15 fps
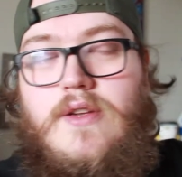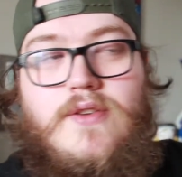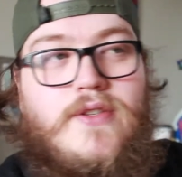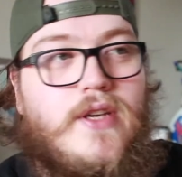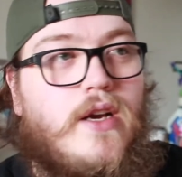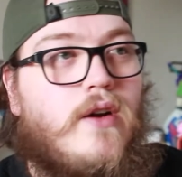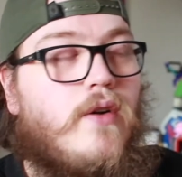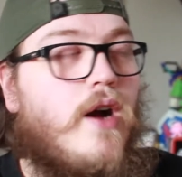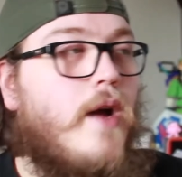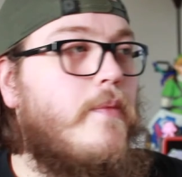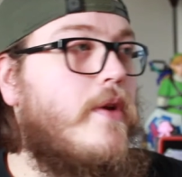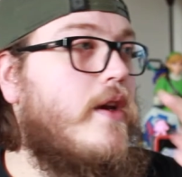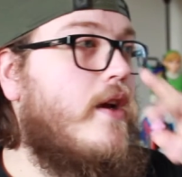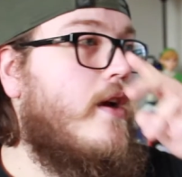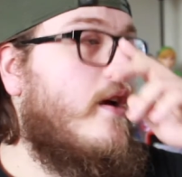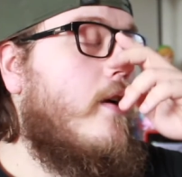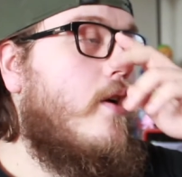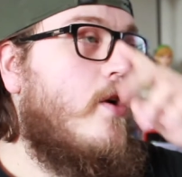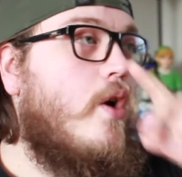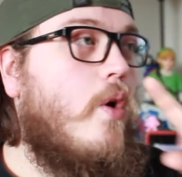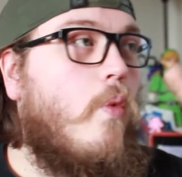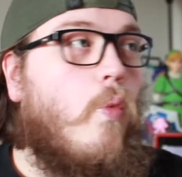so I'm going to
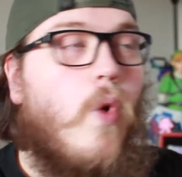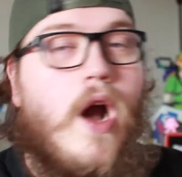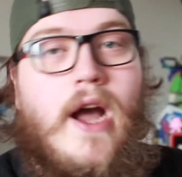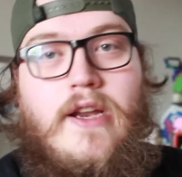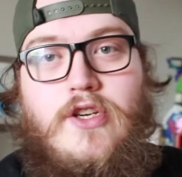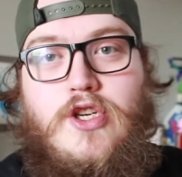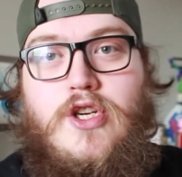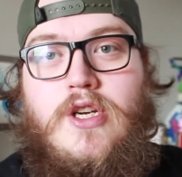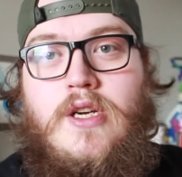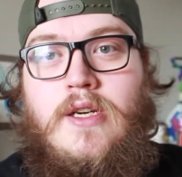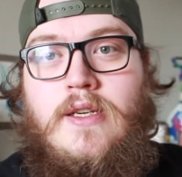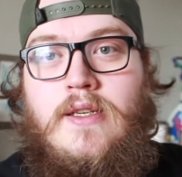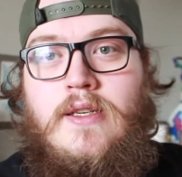watch